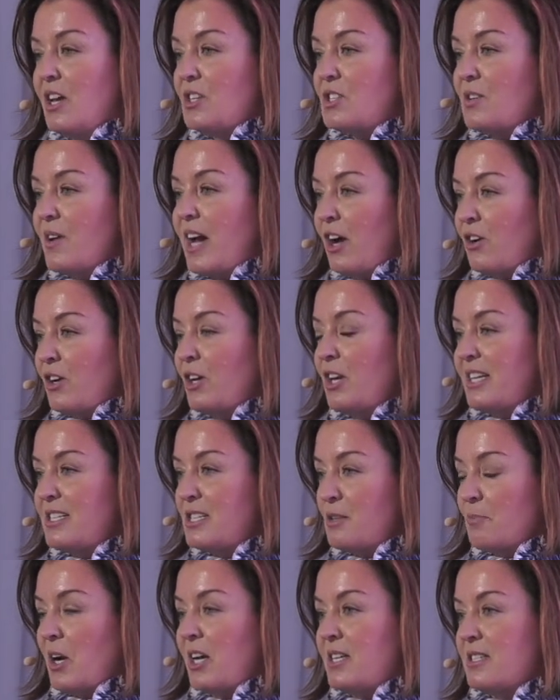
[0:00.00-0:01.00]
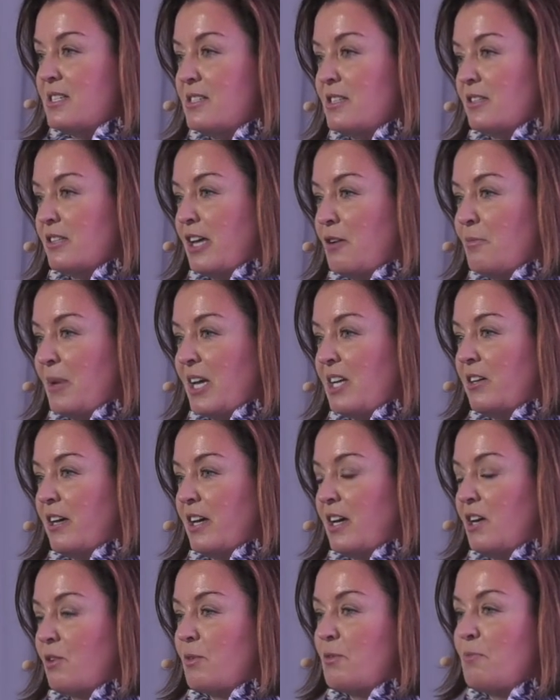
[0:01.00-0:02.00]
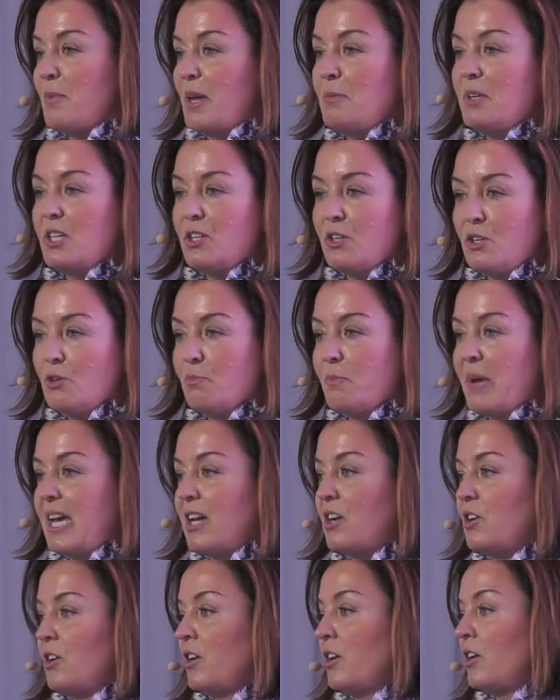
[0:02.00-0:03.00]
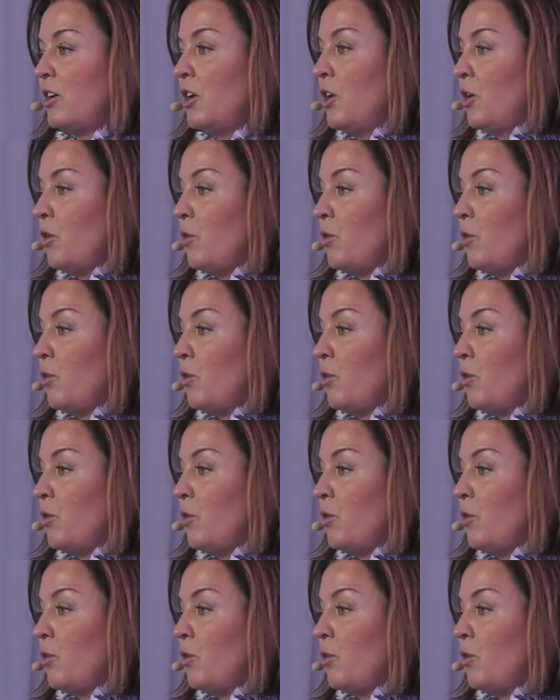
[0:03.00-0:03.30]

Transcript: So how can I surprise and delight my client with maybe a new maker